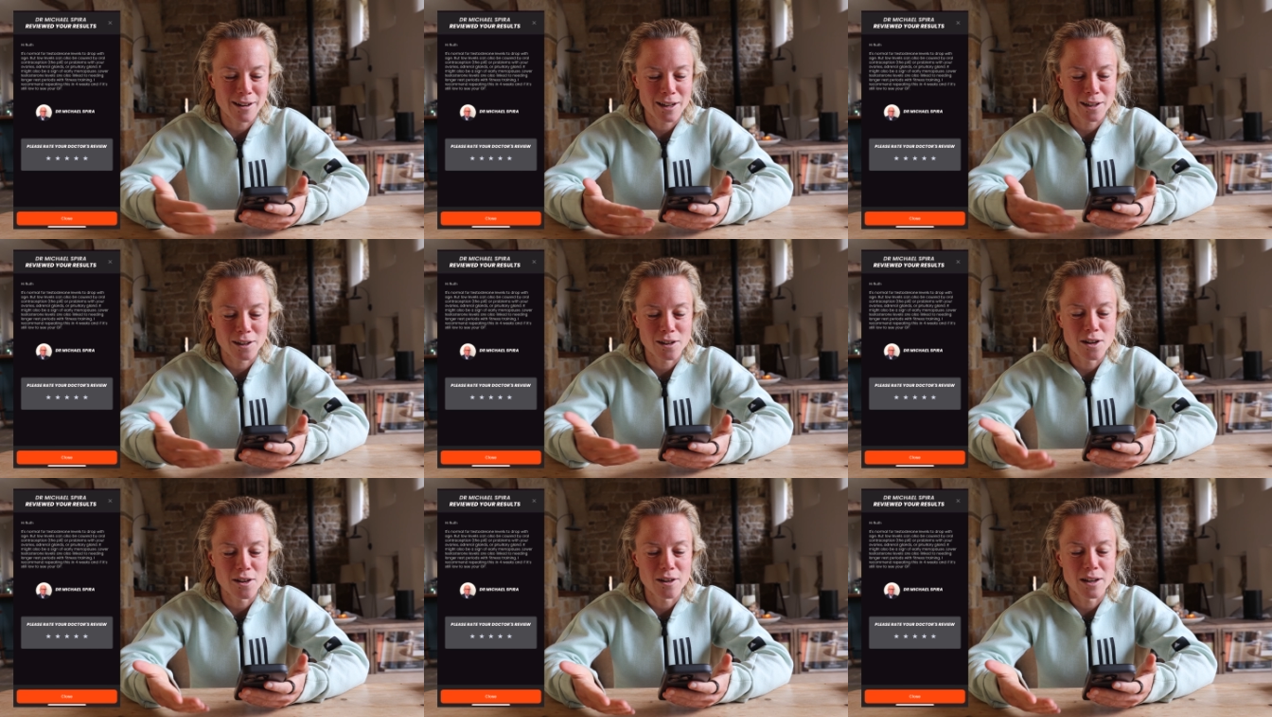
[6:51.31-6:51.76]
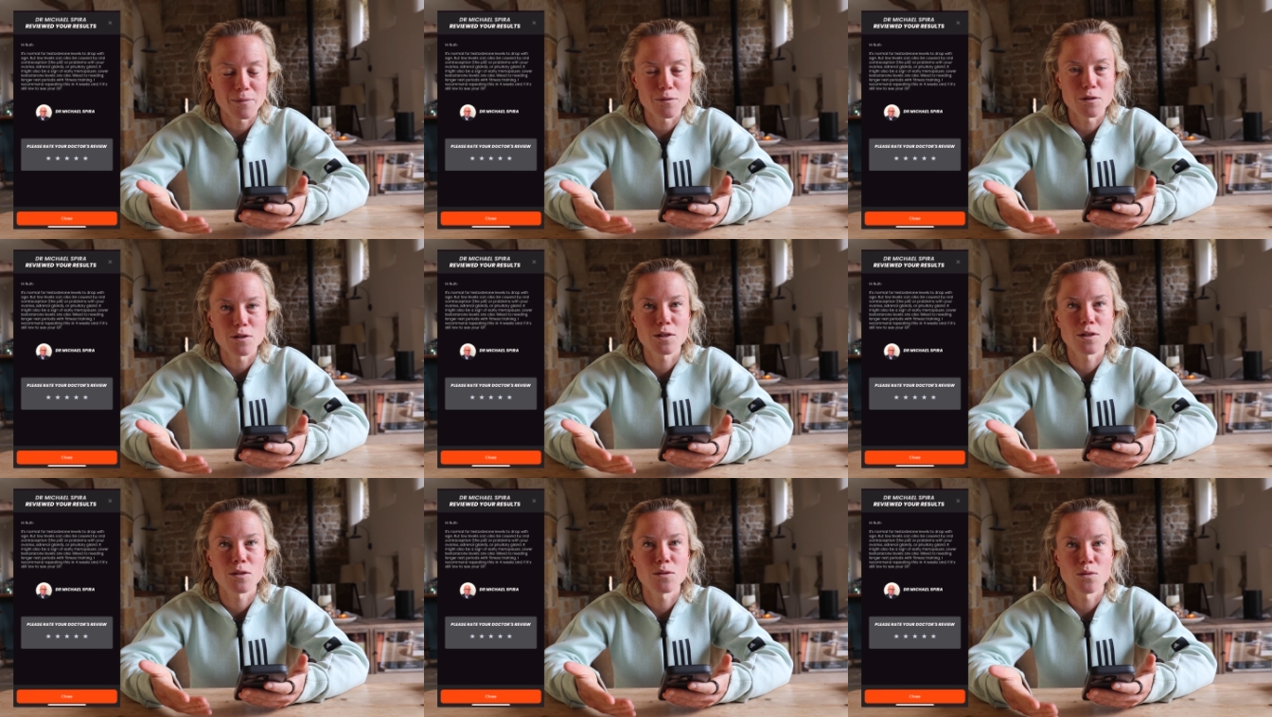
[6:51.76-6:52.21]
like low
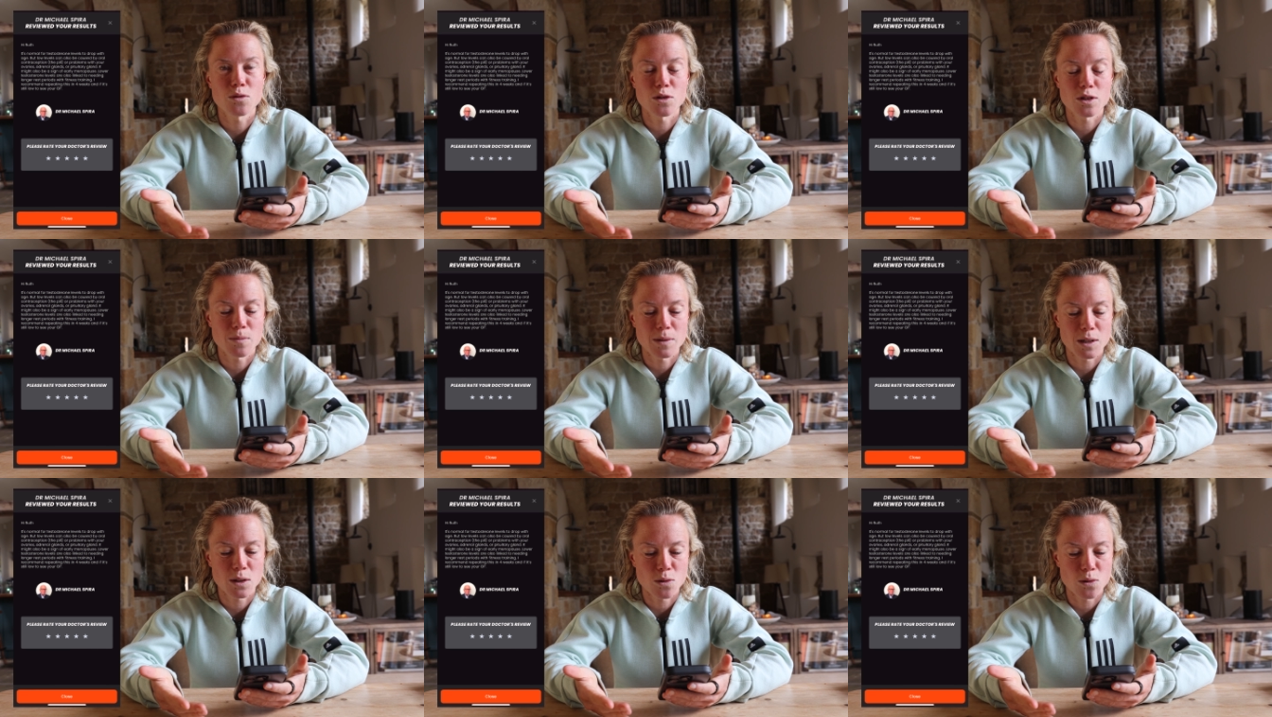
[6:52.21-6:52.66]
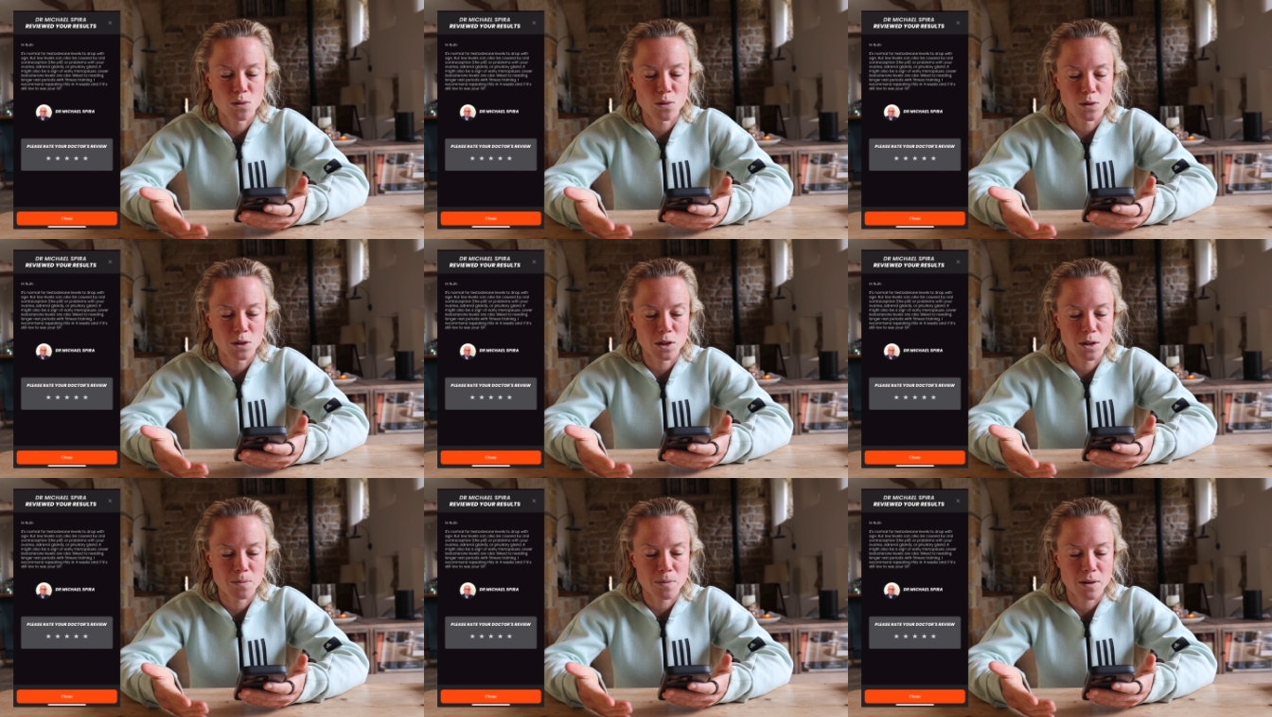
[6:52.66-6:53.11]
levels can also be
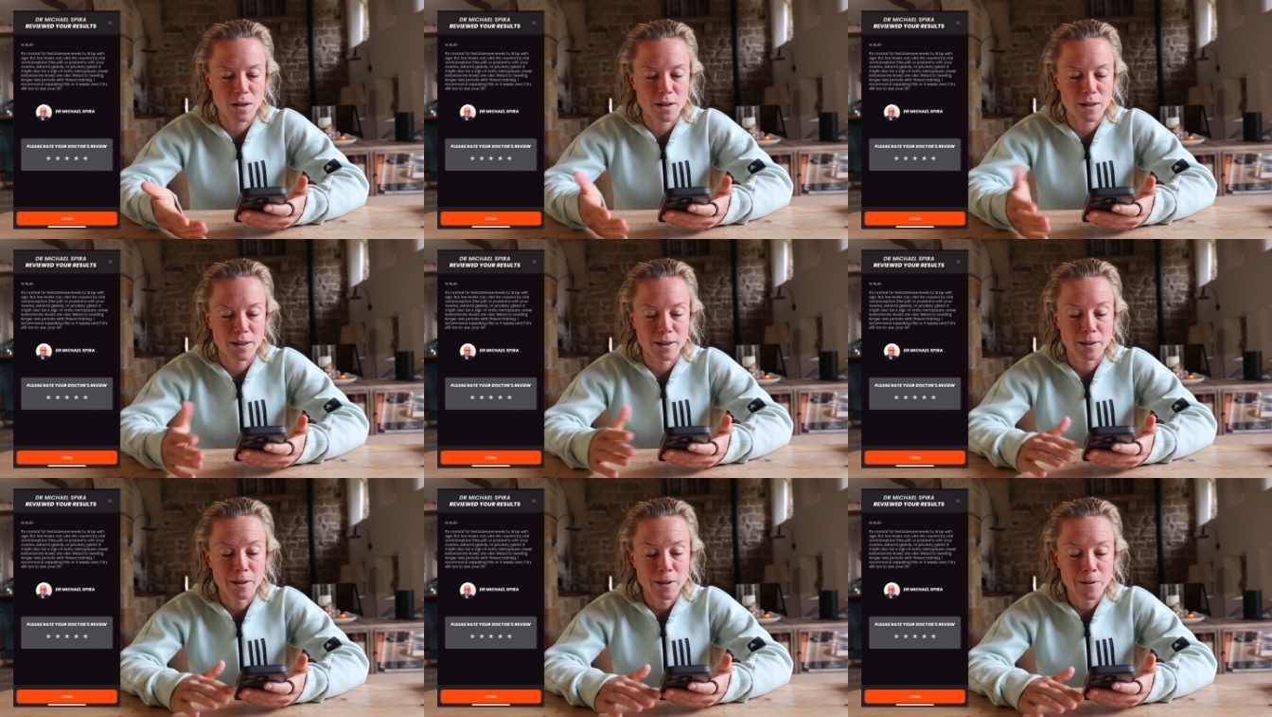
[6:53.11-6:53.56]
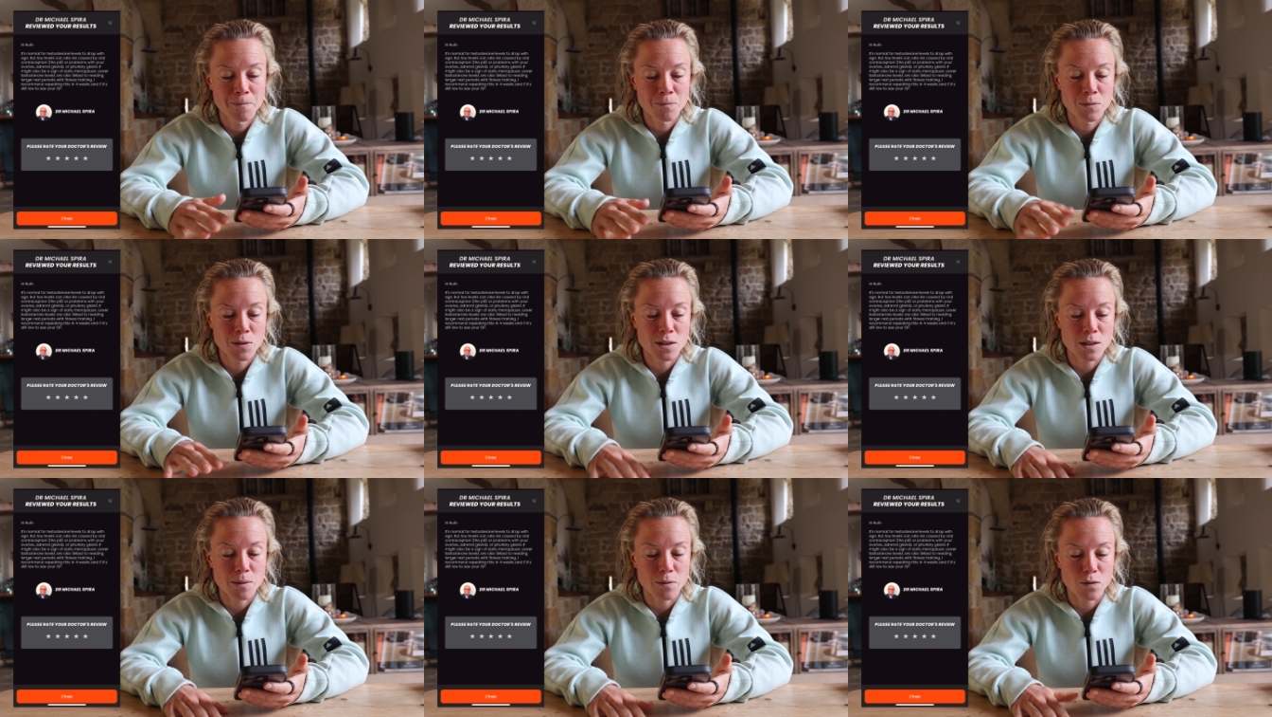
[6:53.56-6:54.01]
caused by
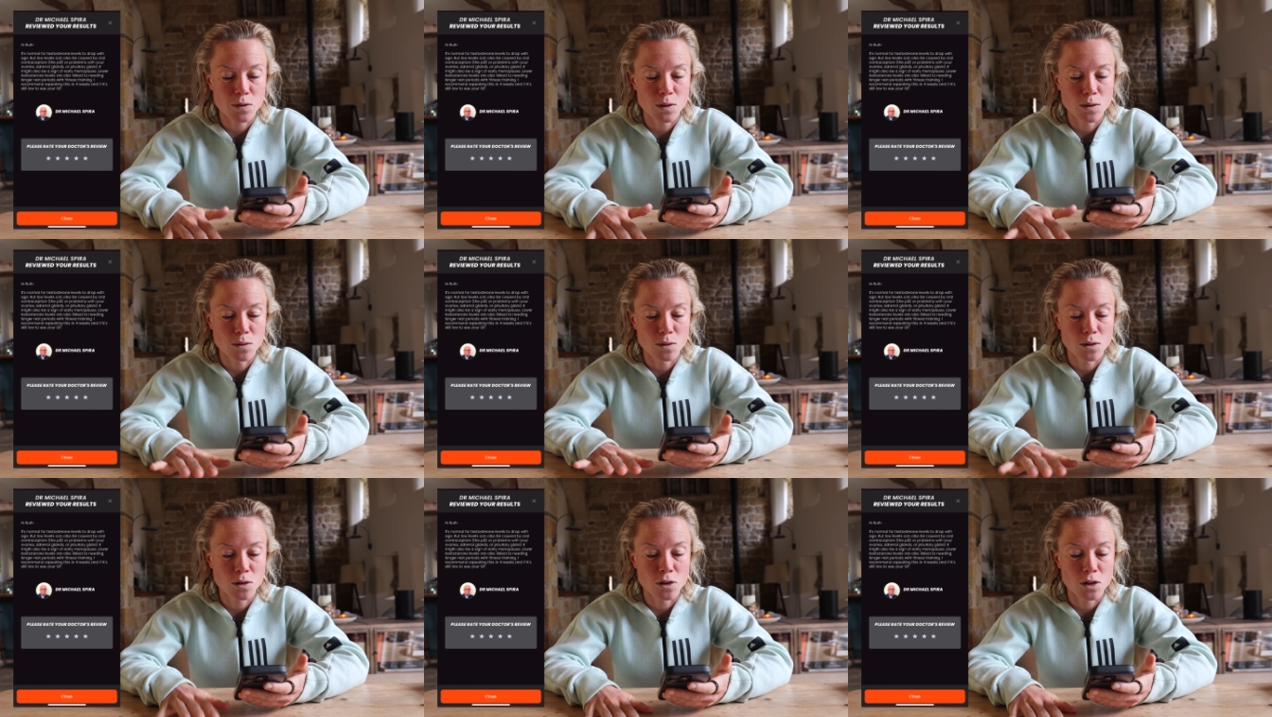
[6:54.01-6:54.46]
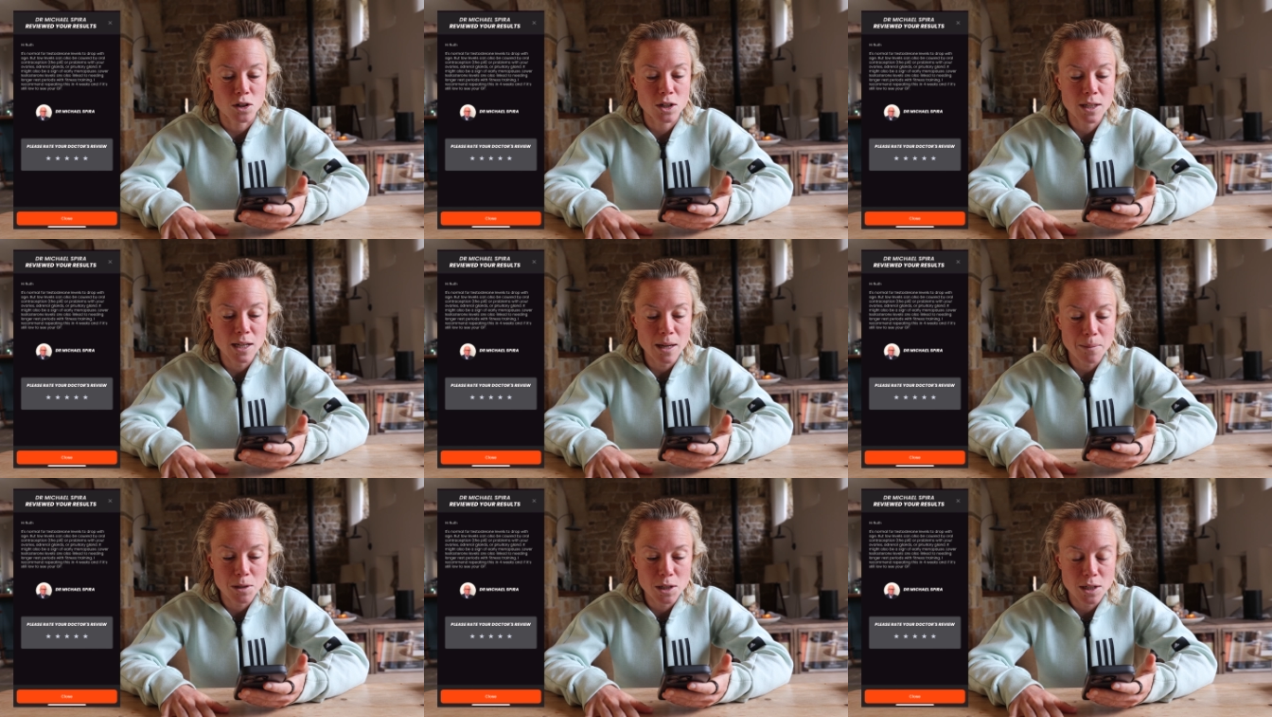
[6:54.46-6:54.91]
some of your
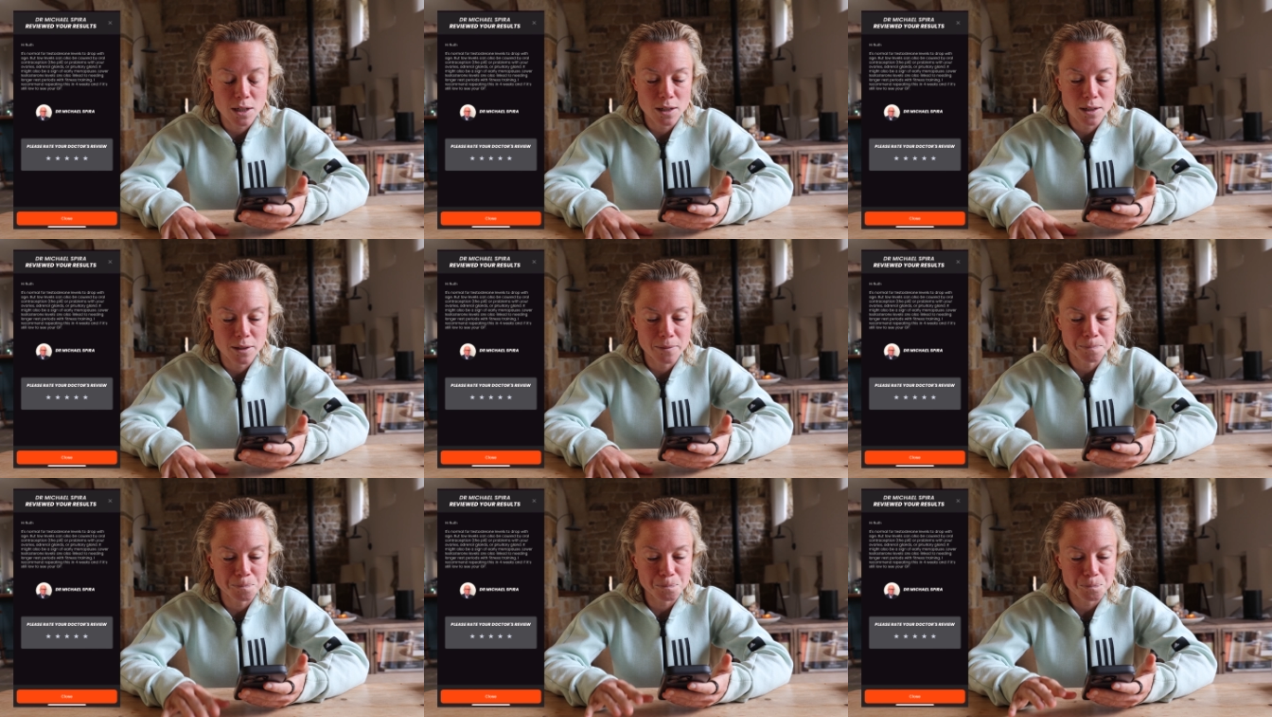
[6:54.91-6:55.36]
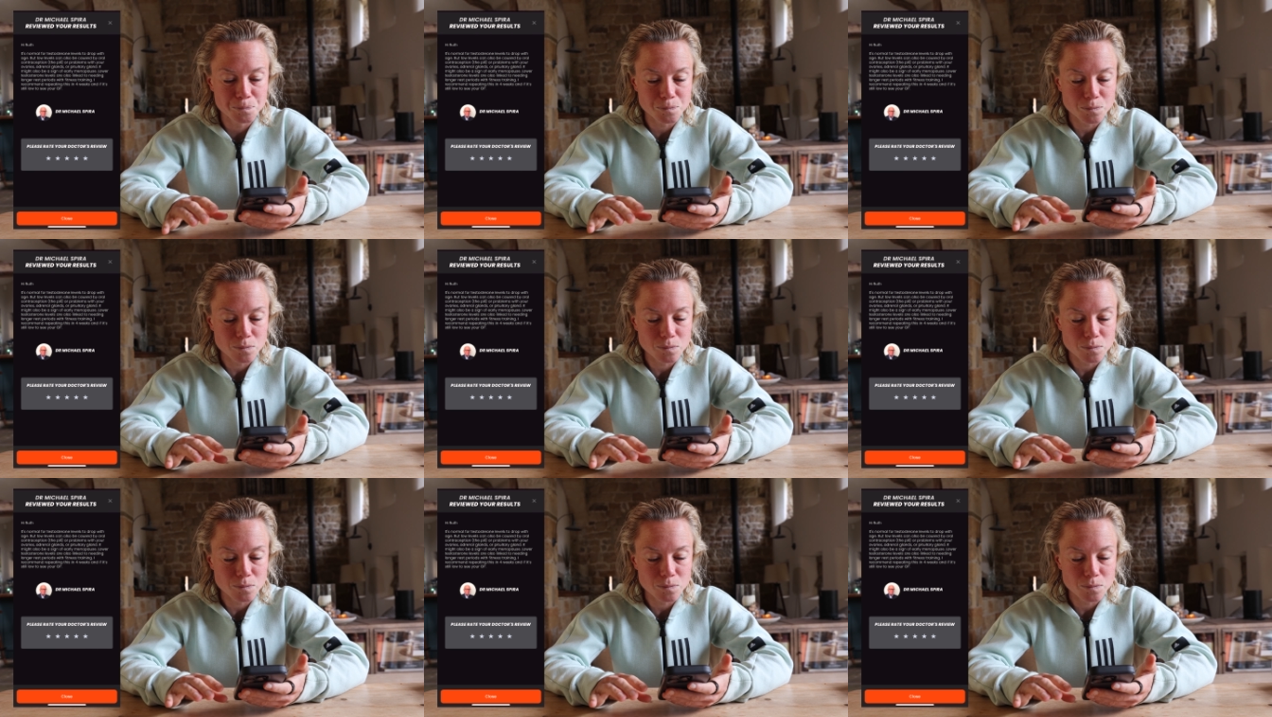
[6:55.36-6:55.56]
contraception.